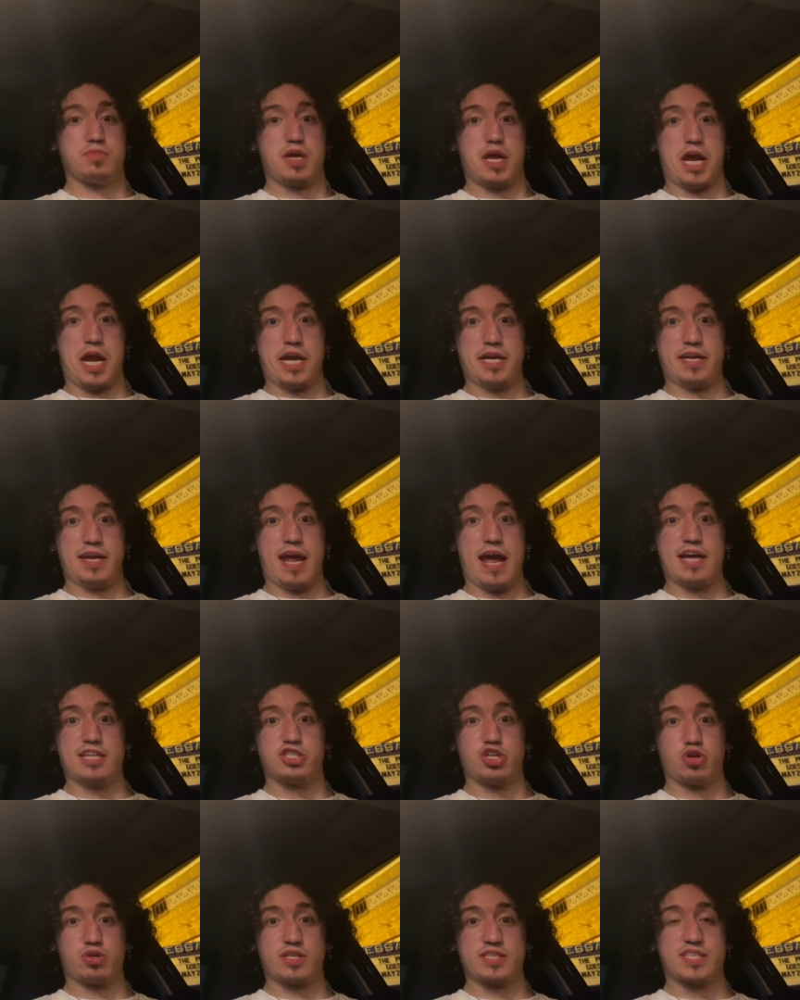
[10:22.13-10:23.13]
And as
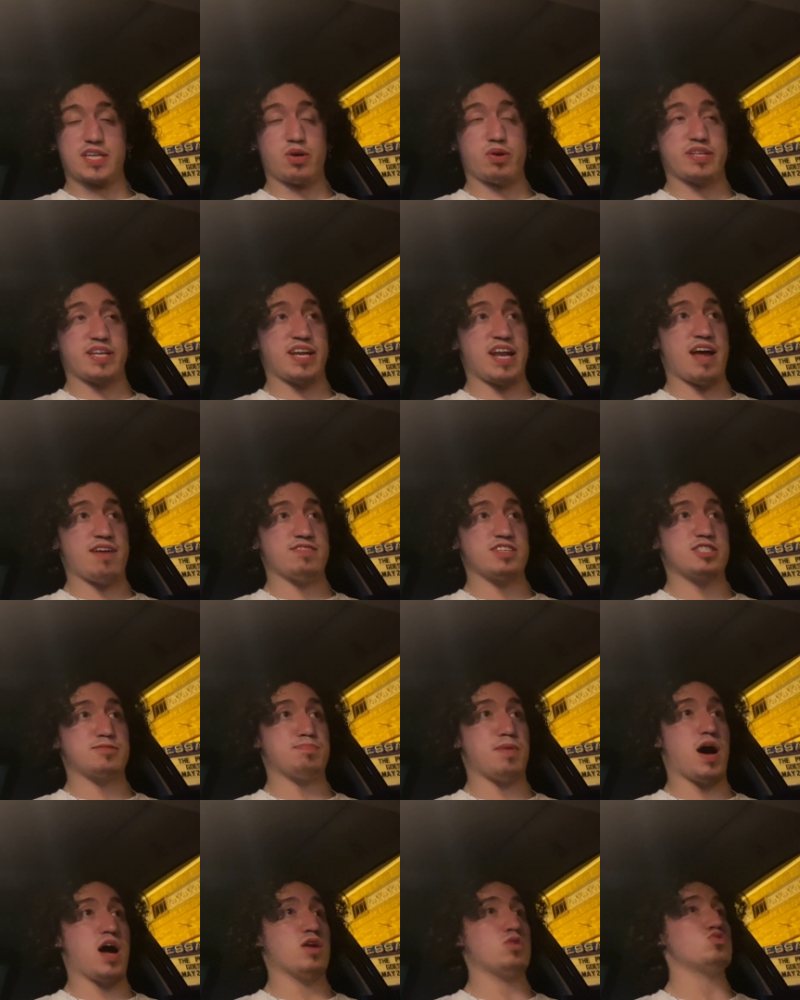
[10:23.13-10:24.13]
y'all can tell, I didn't have a
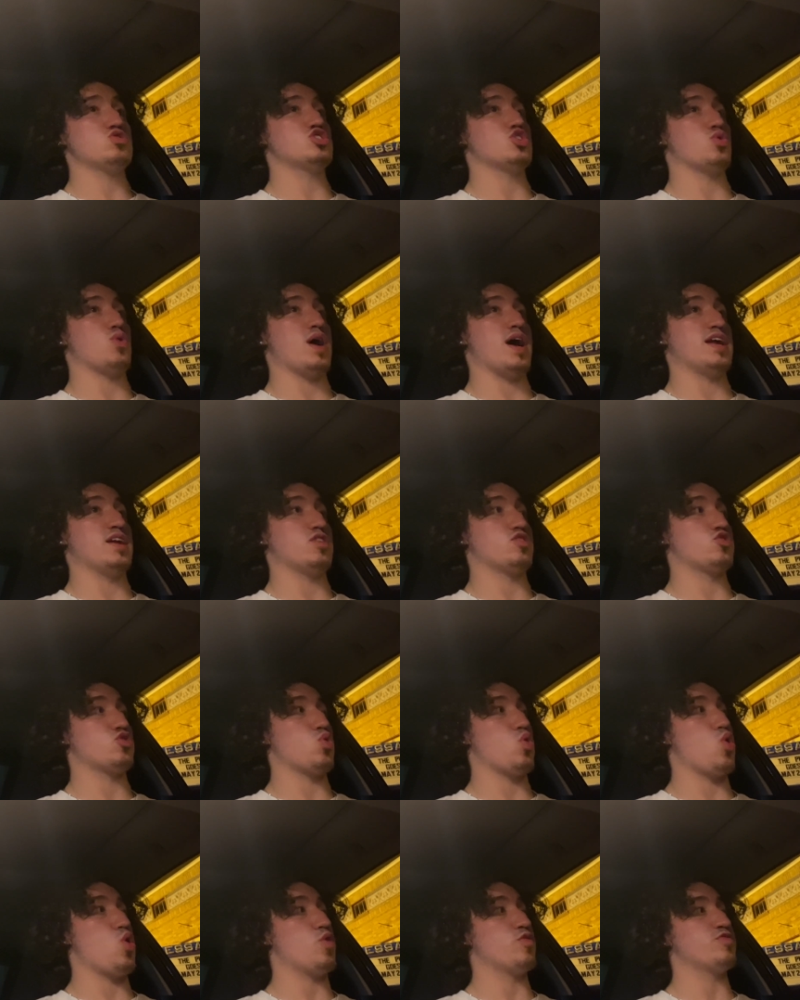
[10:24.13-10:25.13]
spotter, so I had to throw
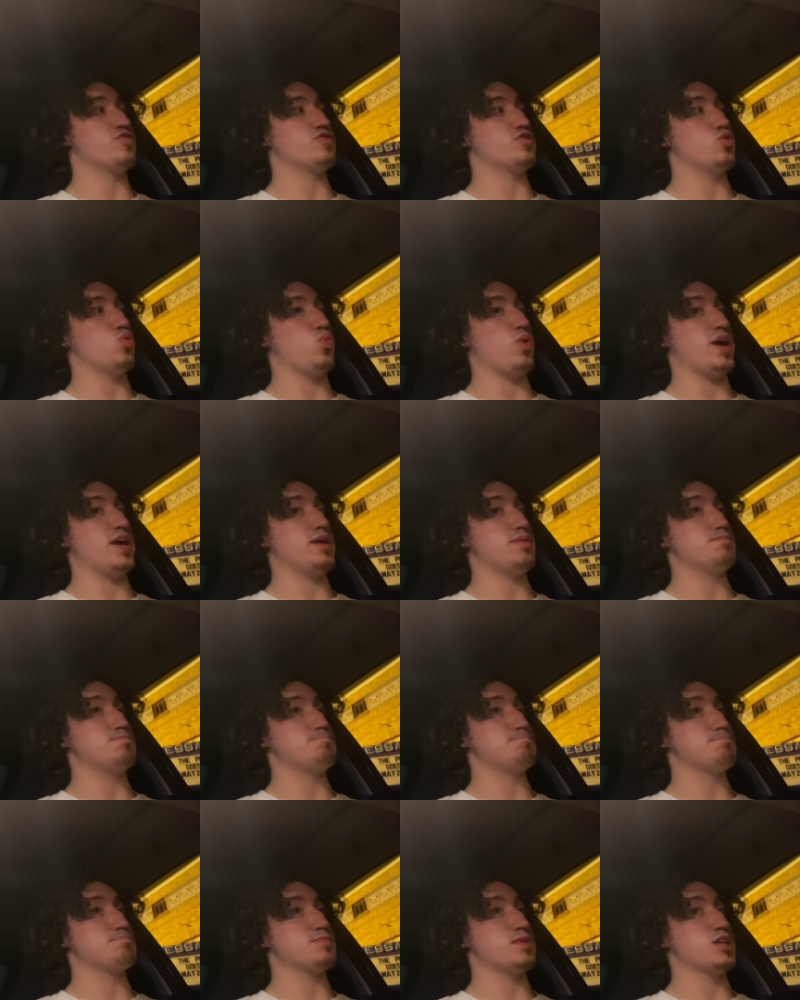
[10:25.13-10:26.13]
off the weight
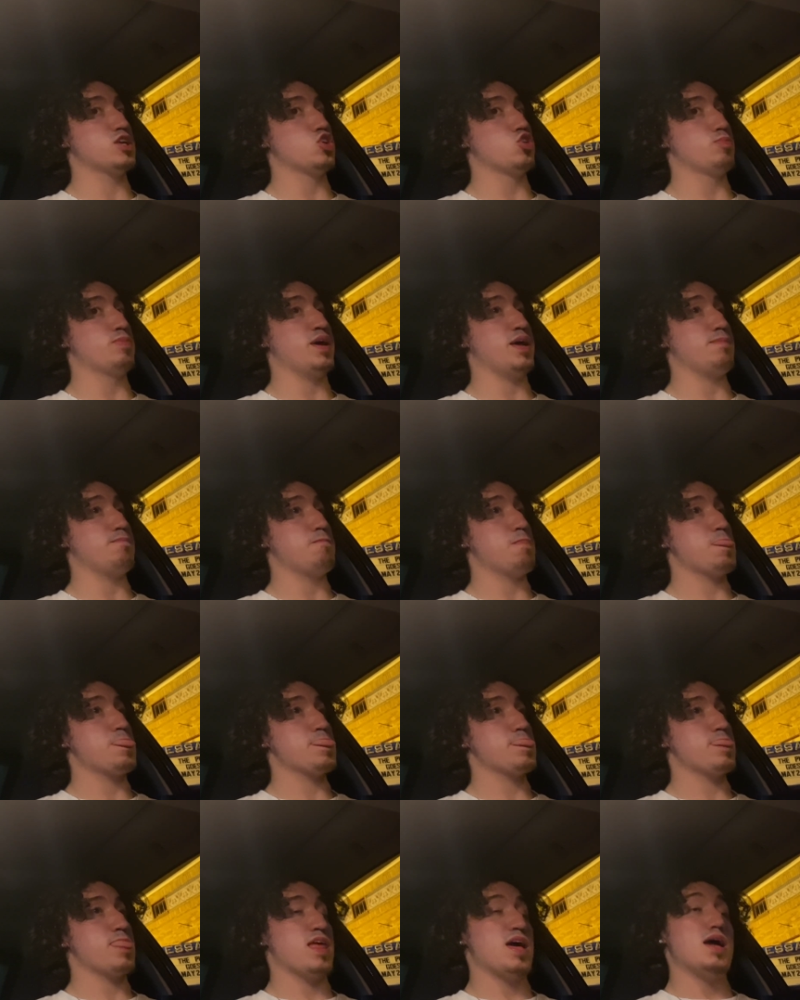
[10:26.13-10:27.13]
a little bit.
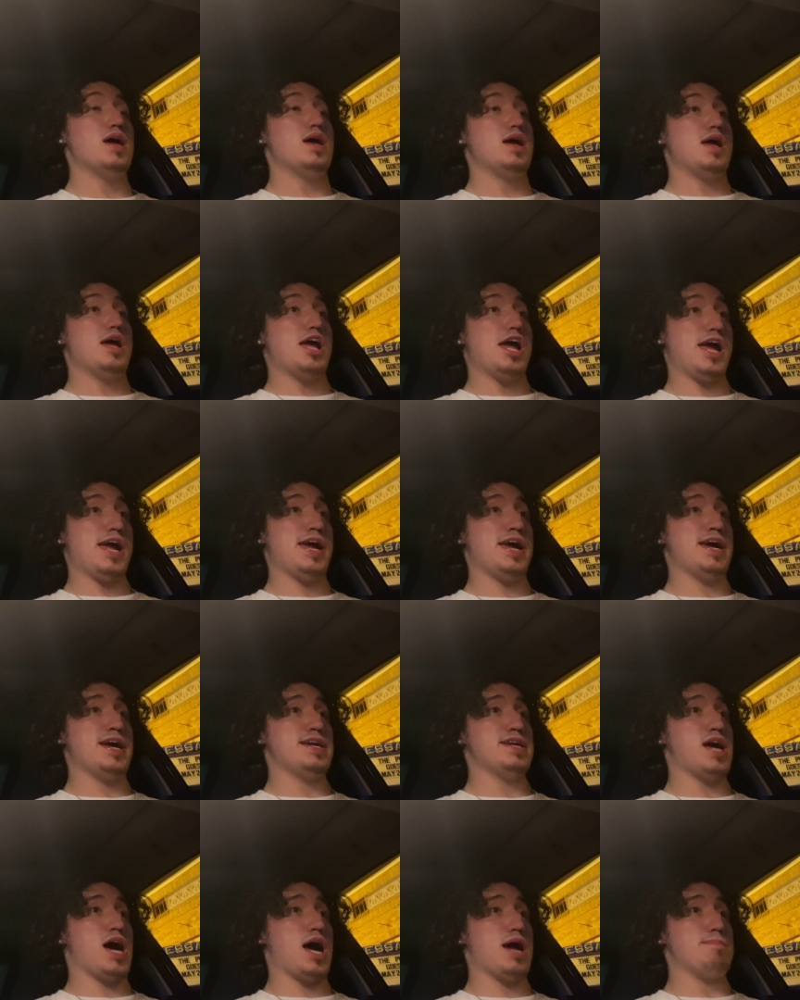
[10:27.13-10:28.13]

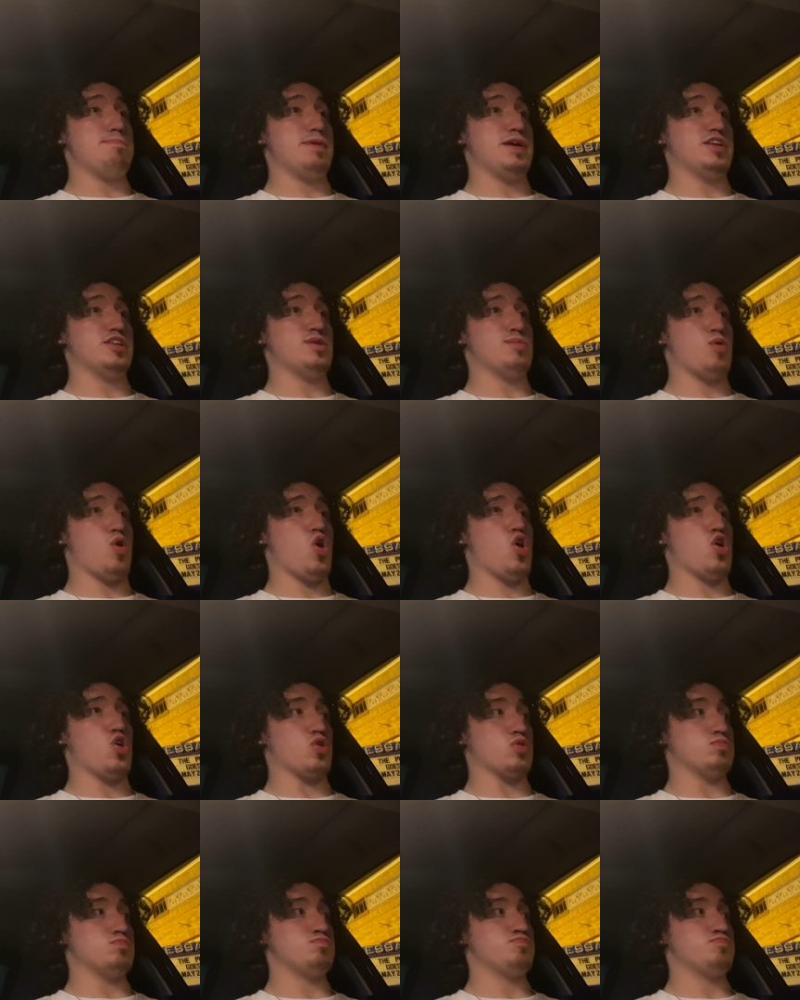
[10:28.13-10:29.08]
And I bent the bar.